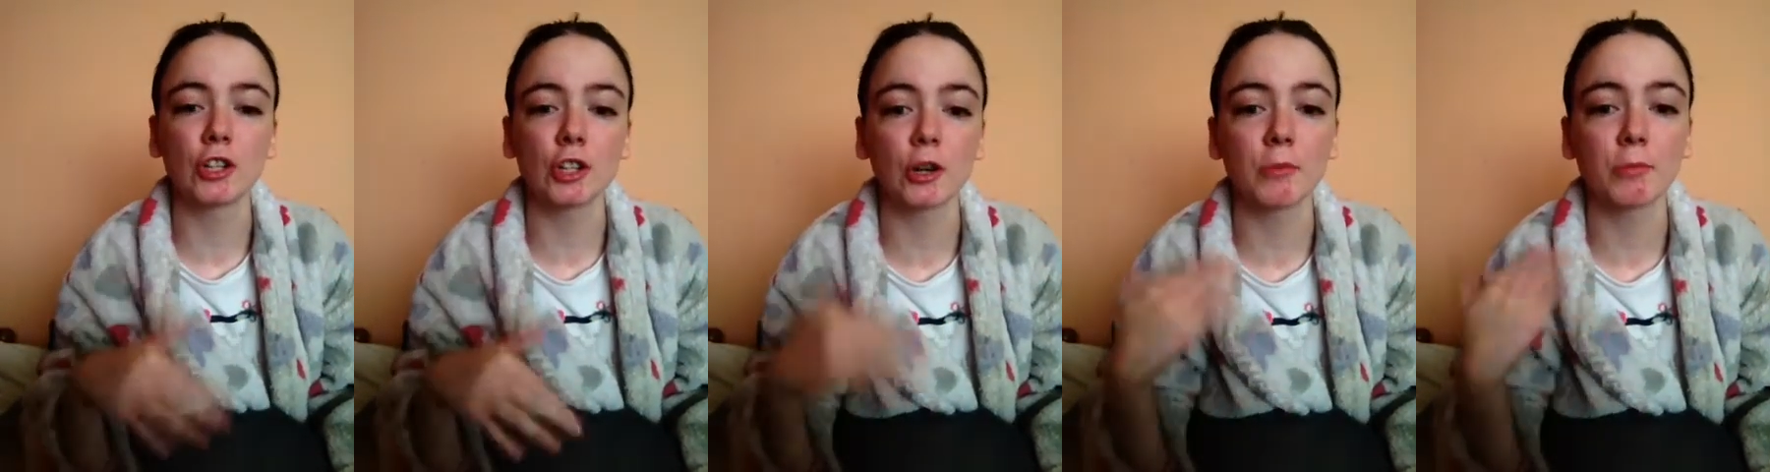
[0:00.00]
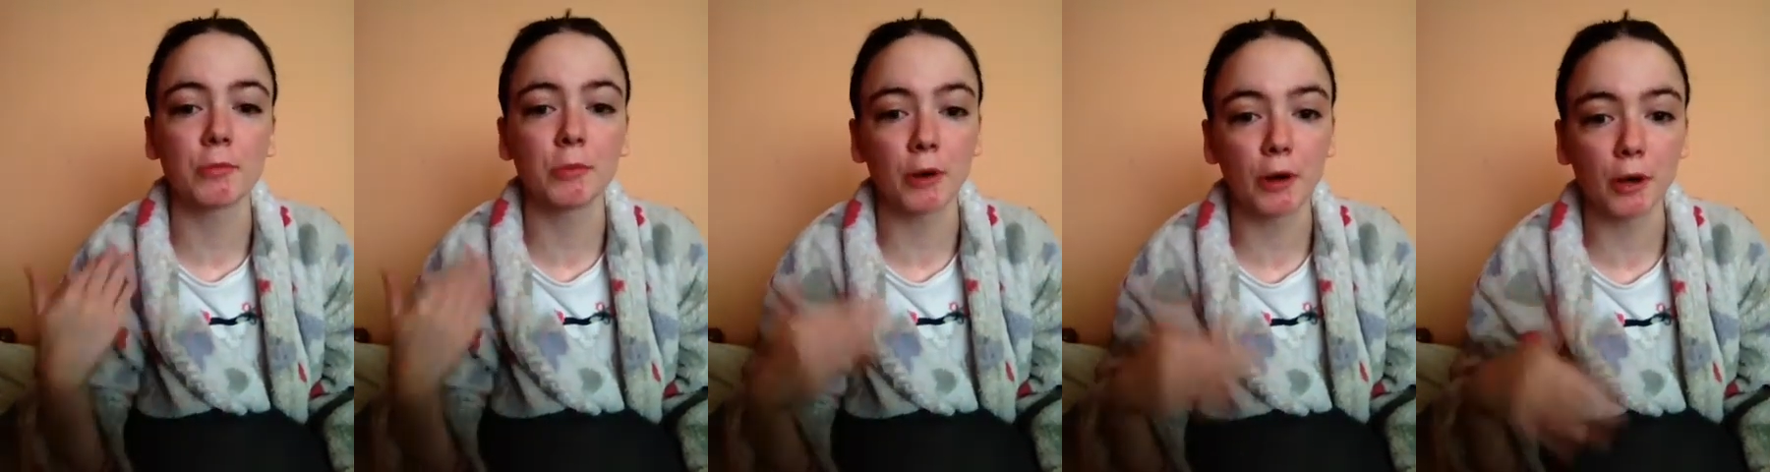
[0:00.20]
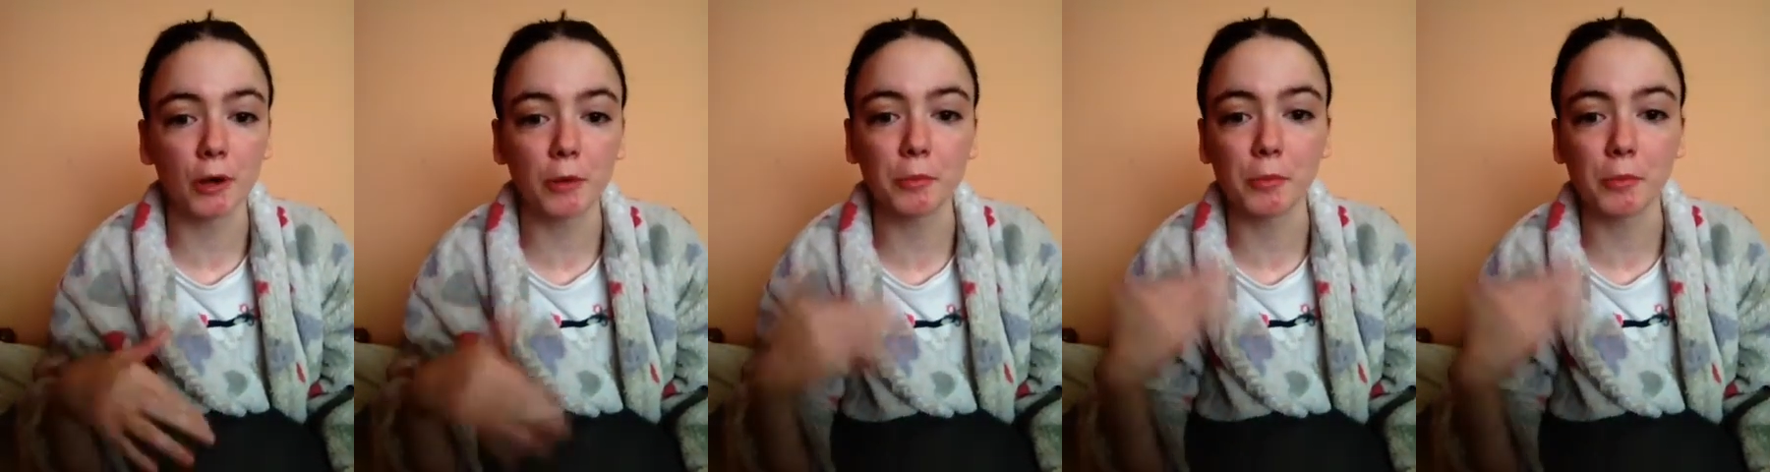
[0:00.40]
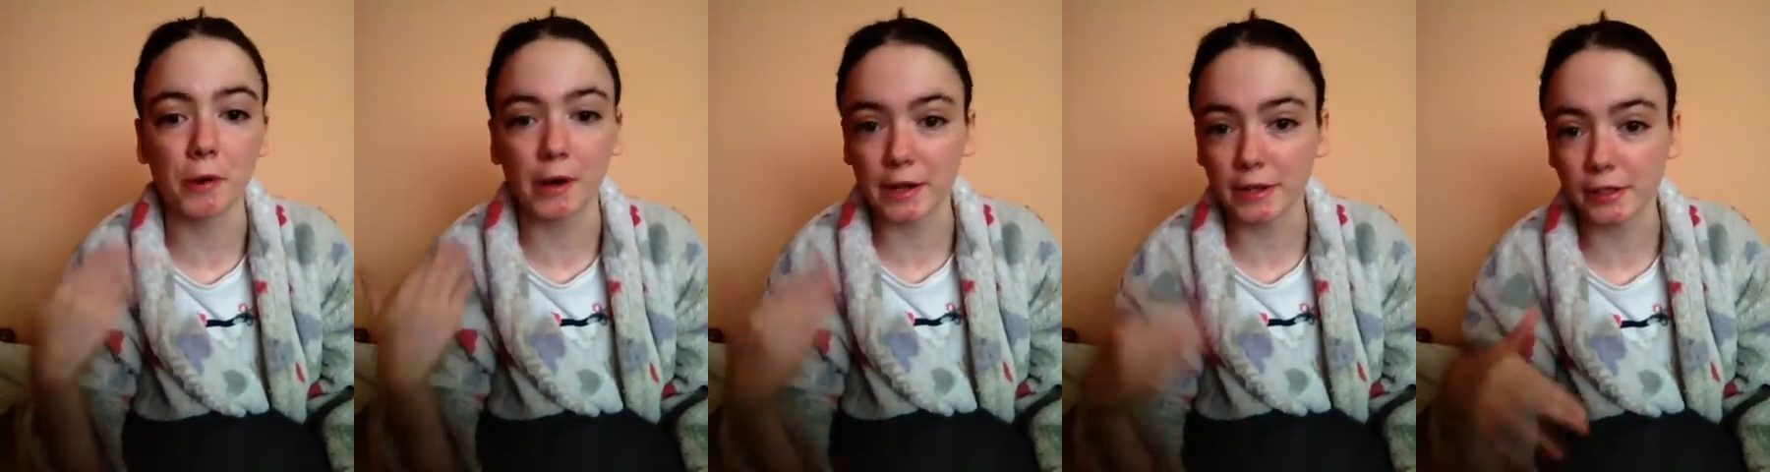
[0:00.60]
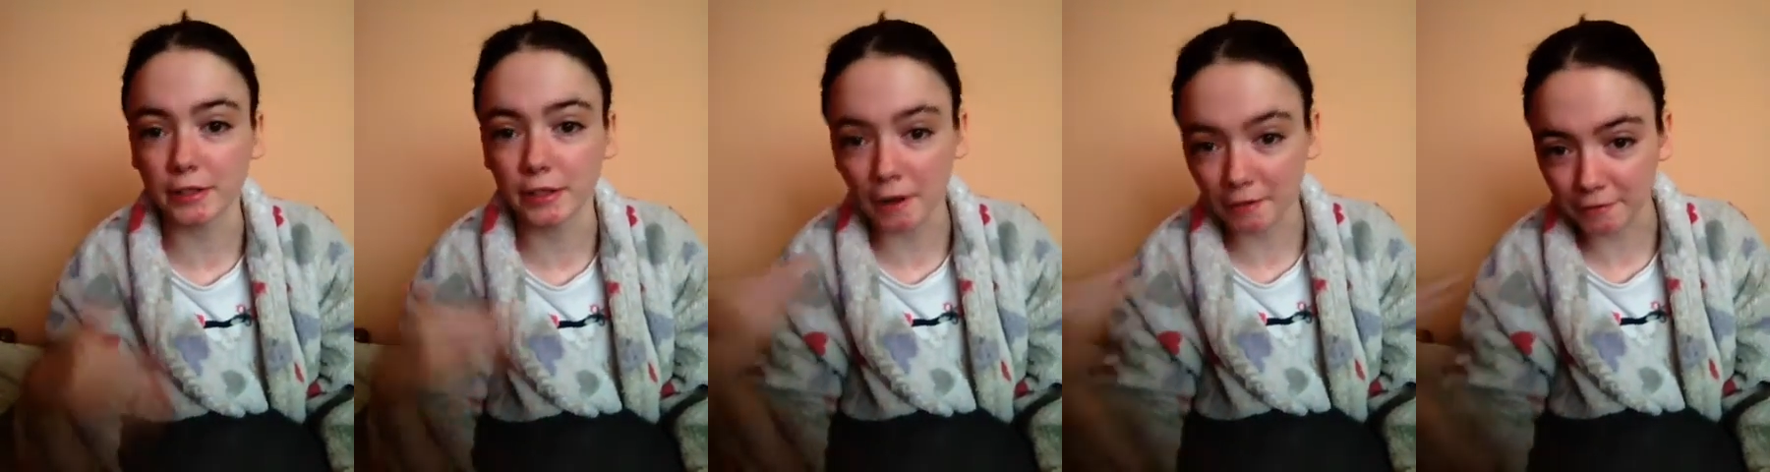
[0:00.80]
a book by
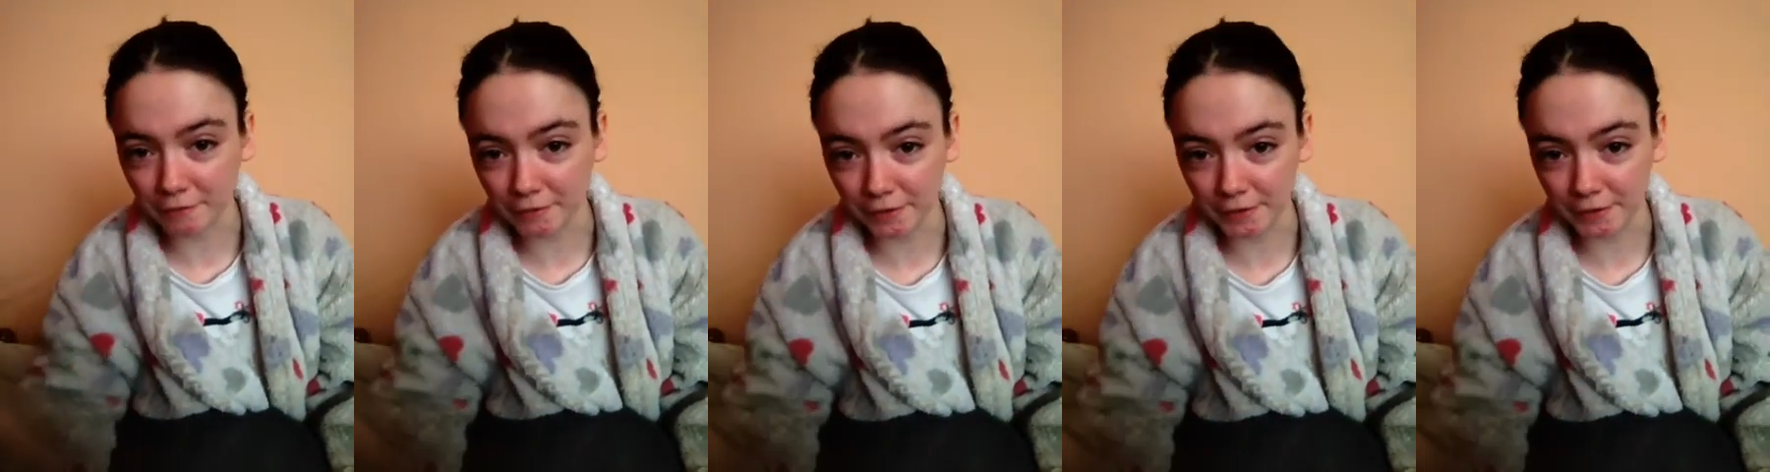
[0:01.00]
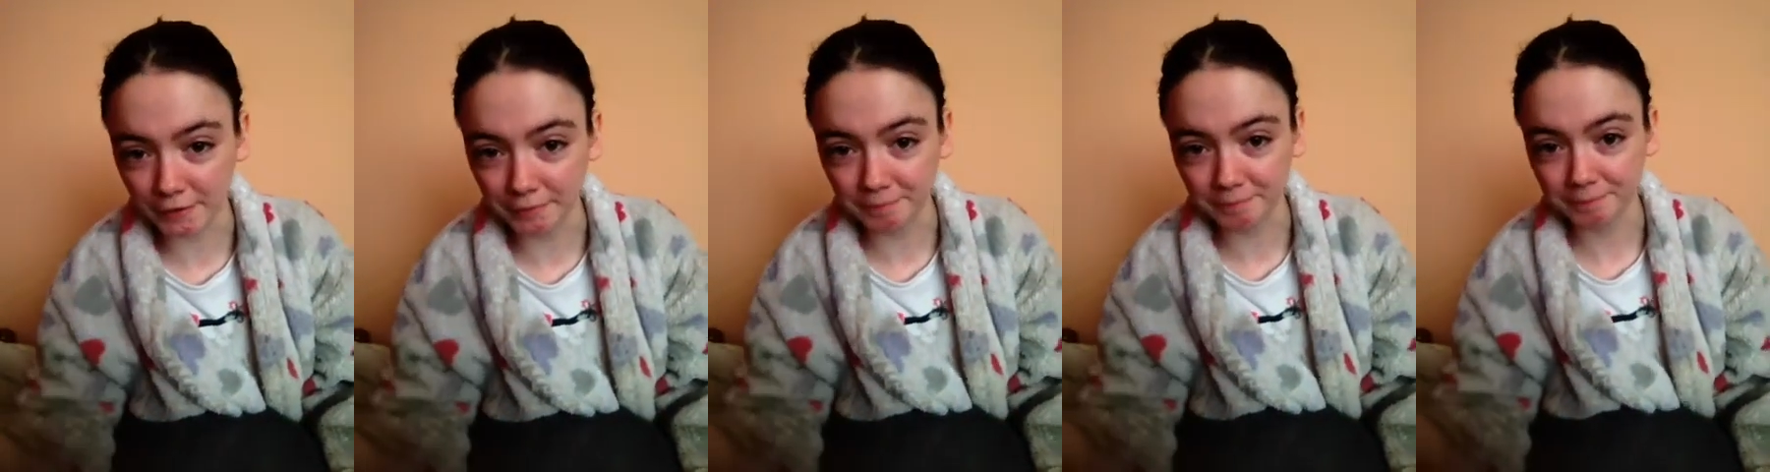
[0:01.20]
its cover.